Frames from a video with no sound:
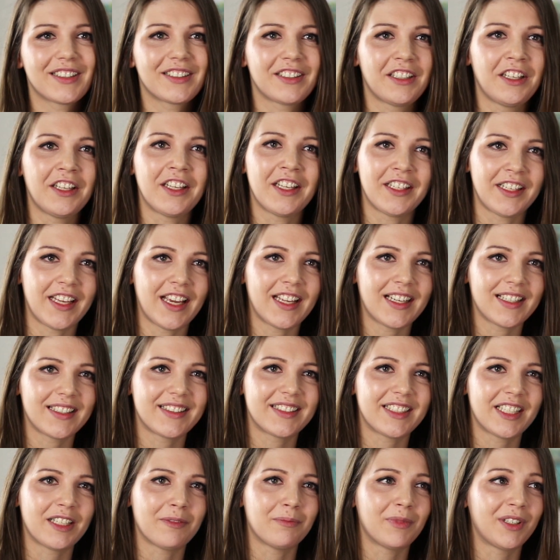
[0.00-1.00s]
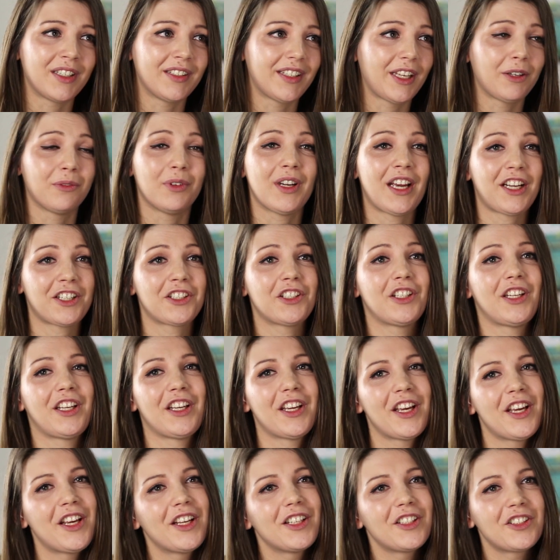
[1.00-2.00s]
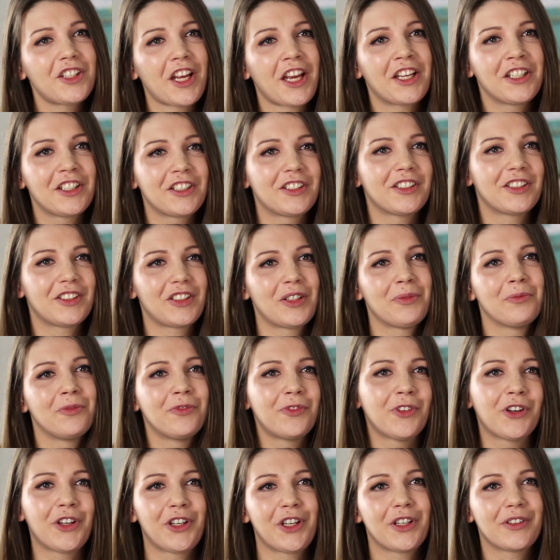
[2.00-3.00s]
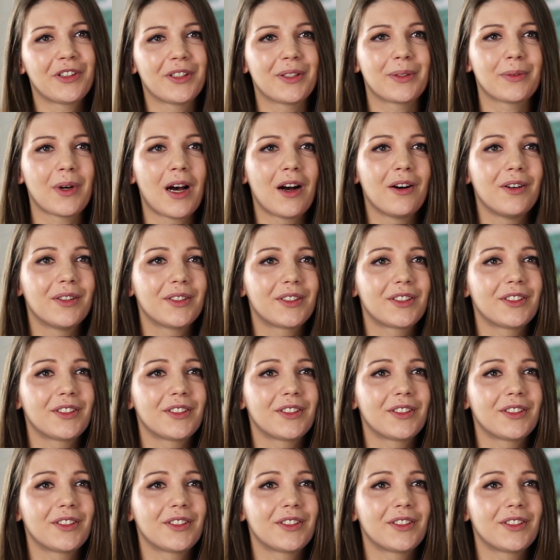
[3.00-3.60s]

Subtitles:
so you can get a SIM, and they will actually change the SIM for you as well.